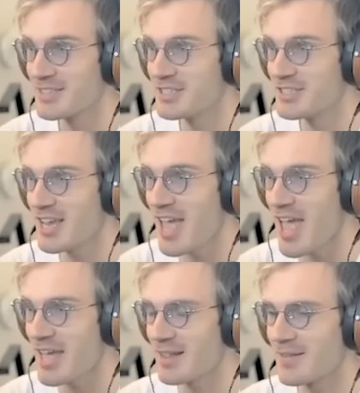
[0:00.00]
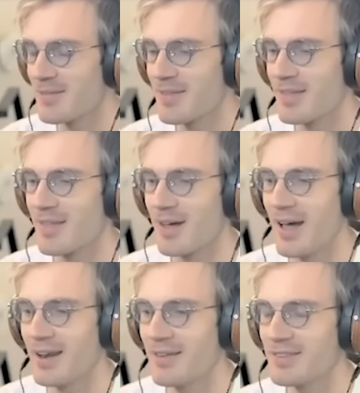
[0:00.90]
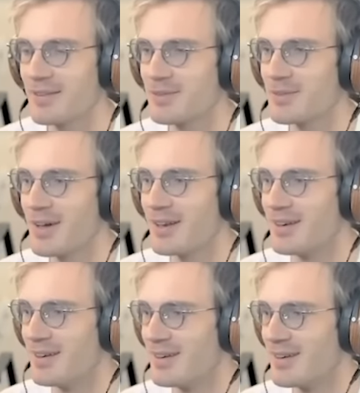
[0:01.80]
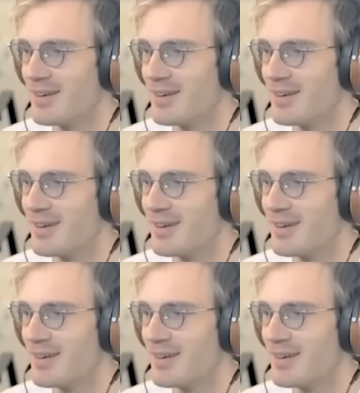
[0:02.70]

Shit! I didn't have time to run!